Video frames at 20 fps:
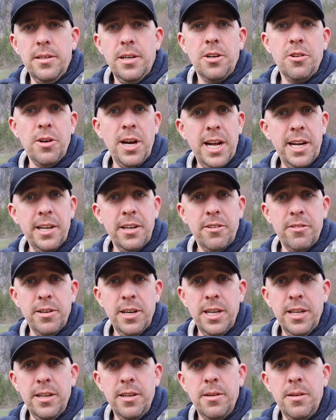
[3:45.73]
granite
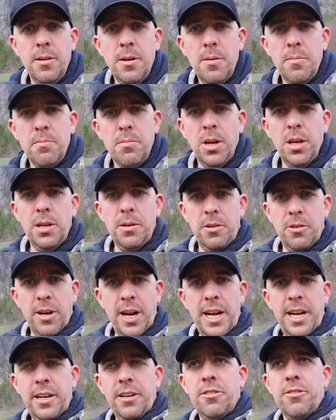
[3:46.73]
grit, probably
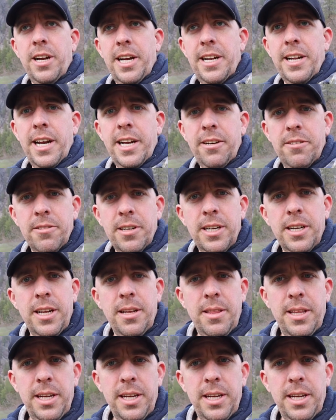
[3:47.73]
granite grit, I